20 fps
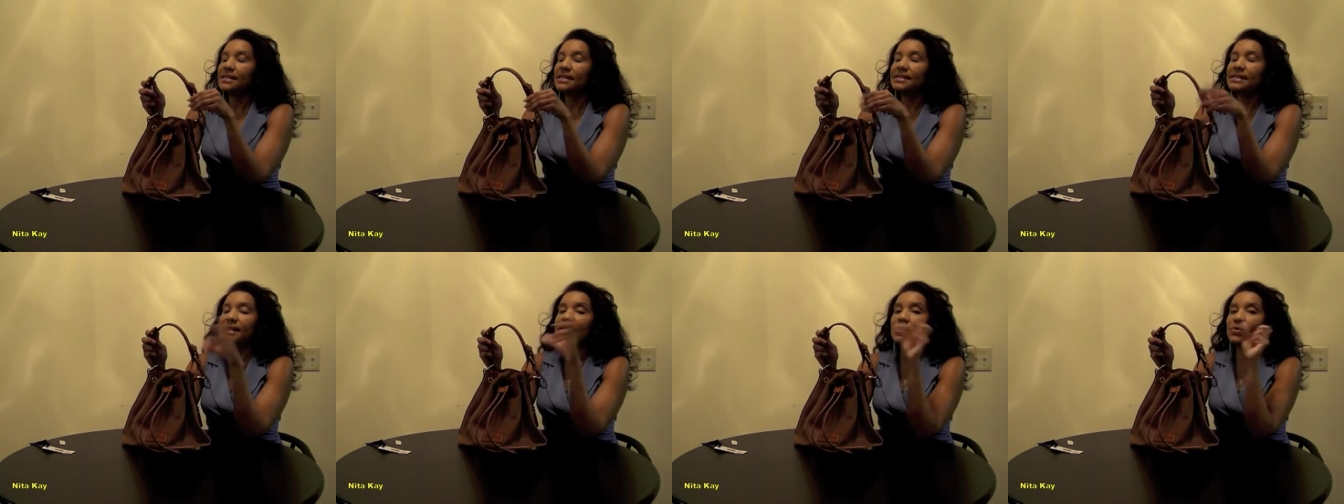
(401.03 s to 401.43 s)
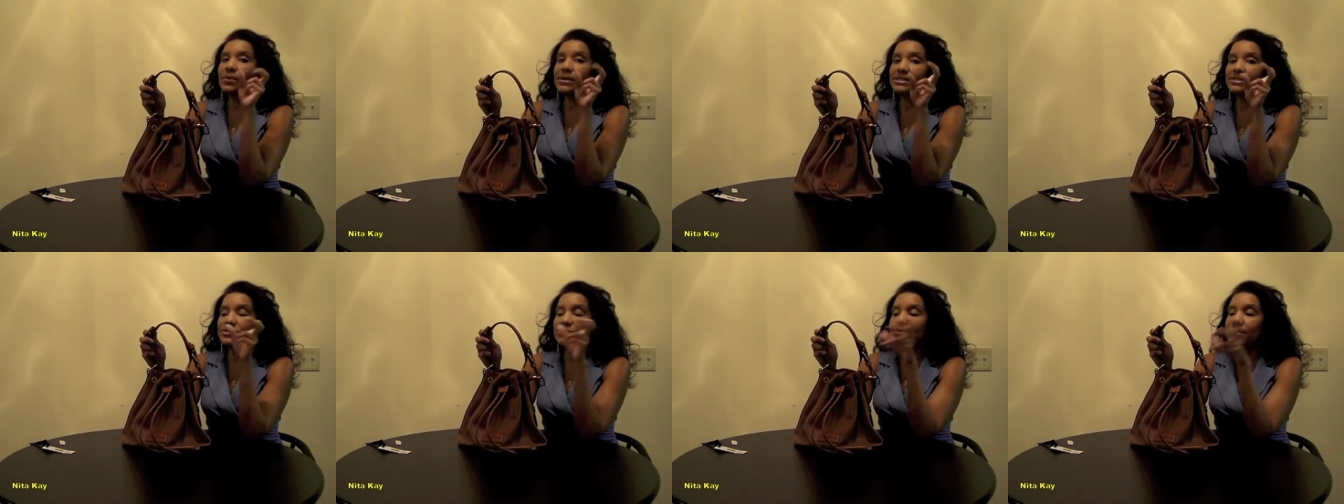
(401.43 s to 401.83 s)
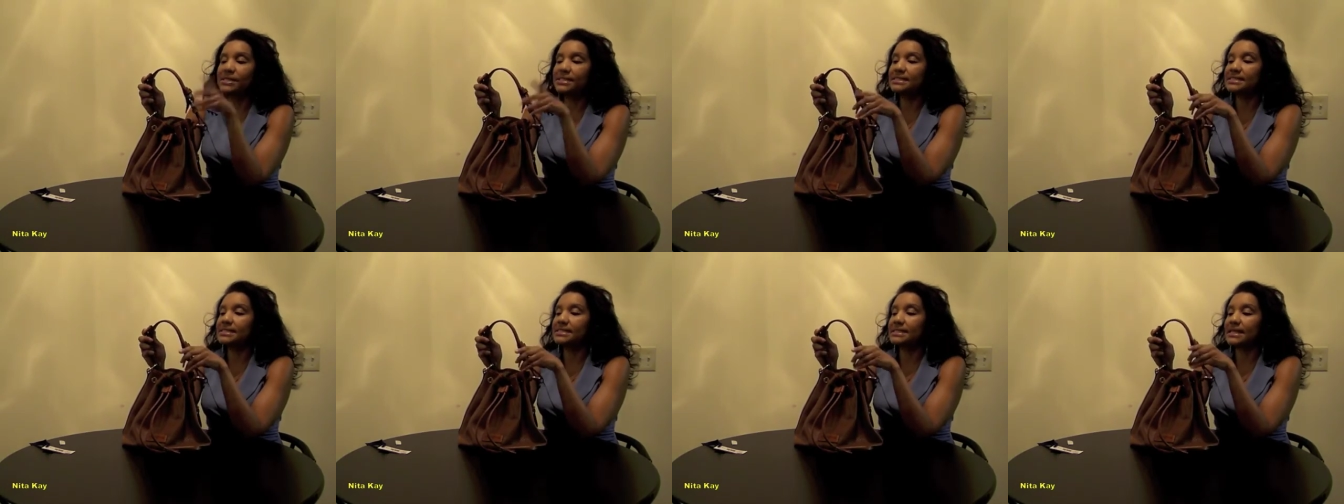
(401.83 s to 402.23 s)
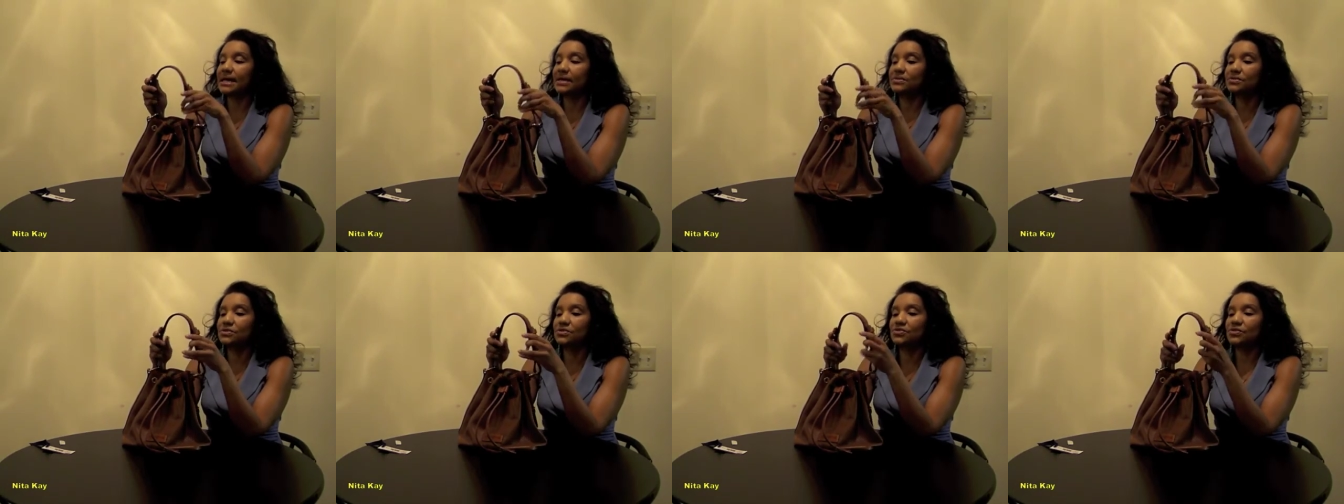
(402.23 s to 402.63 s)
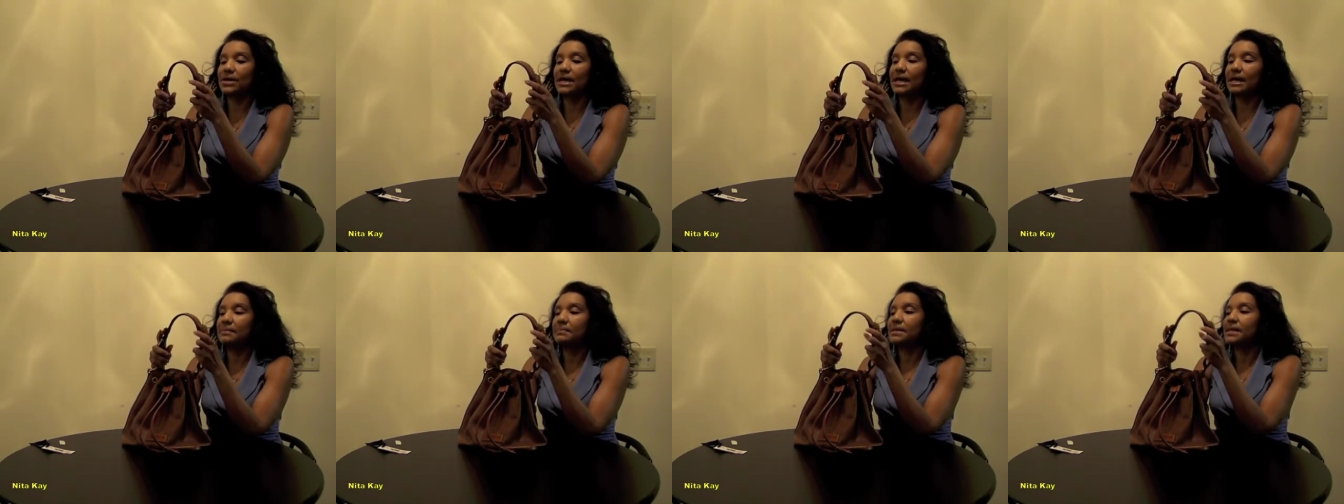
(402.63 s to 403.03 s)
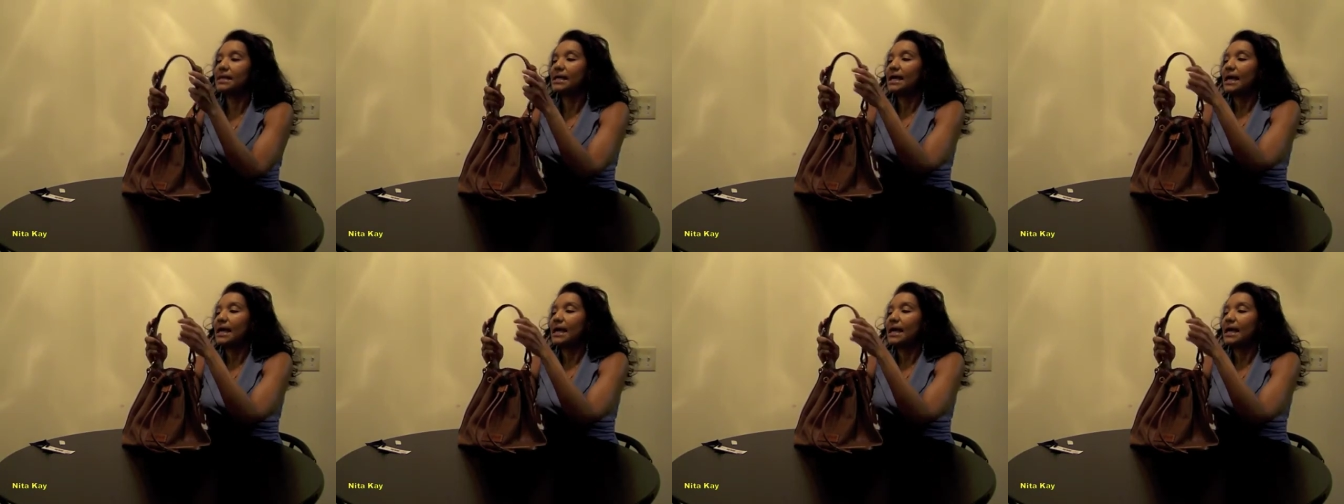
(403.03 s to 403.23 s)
the equestrian style strap.